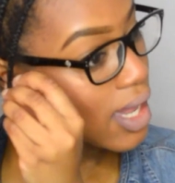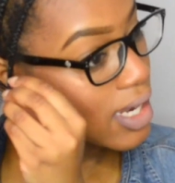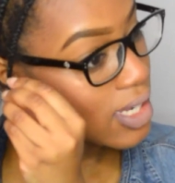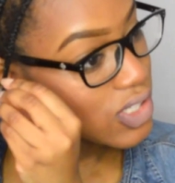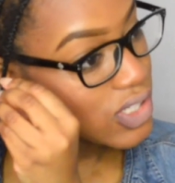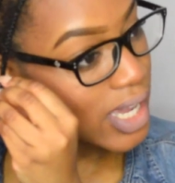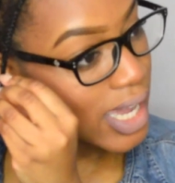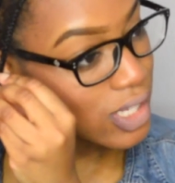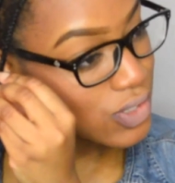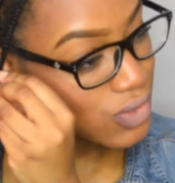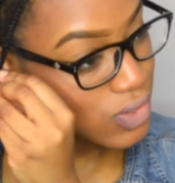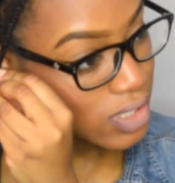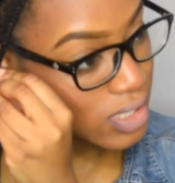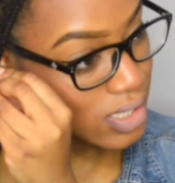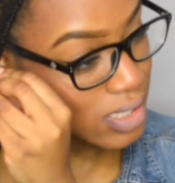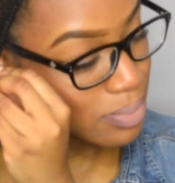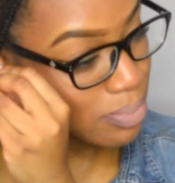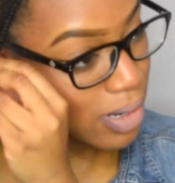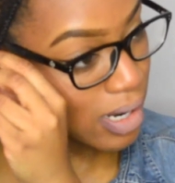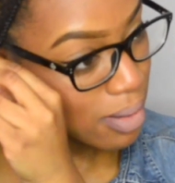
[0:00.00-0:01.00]
going to chat during
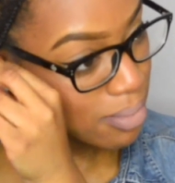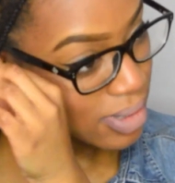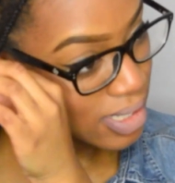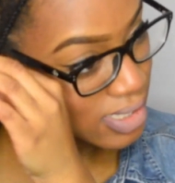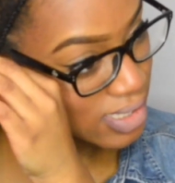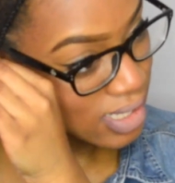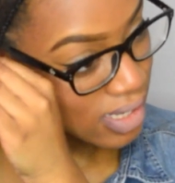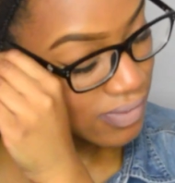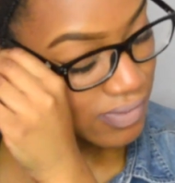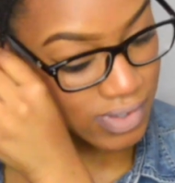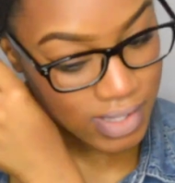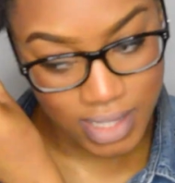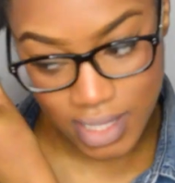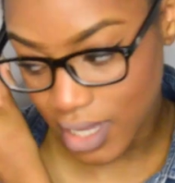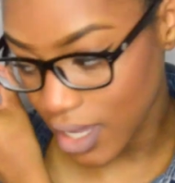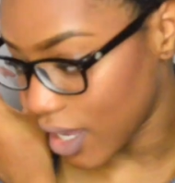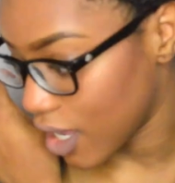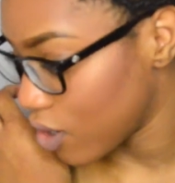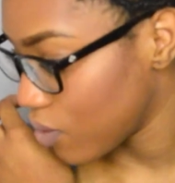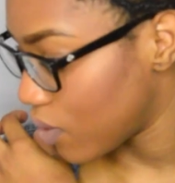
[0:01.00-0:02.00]
this part because I feel
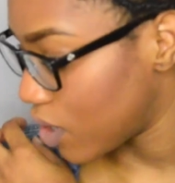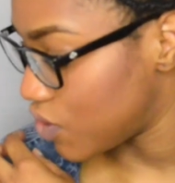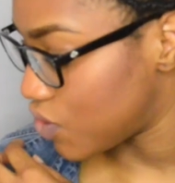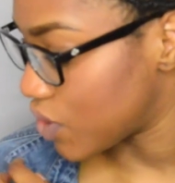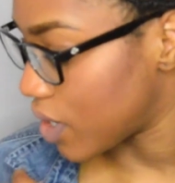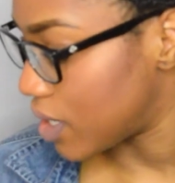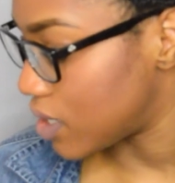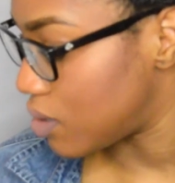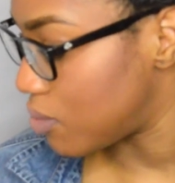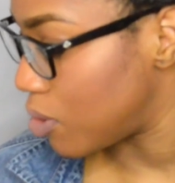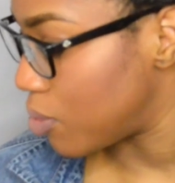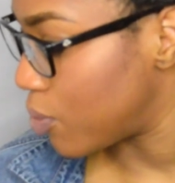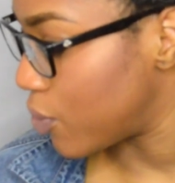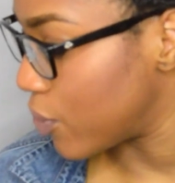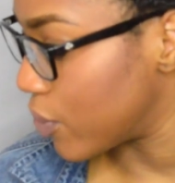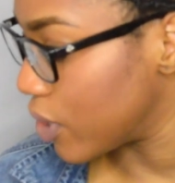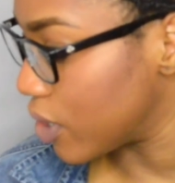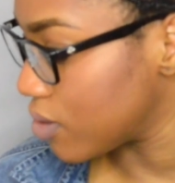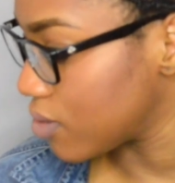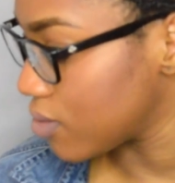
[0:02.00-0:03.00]
like I don't want you guys to be bored.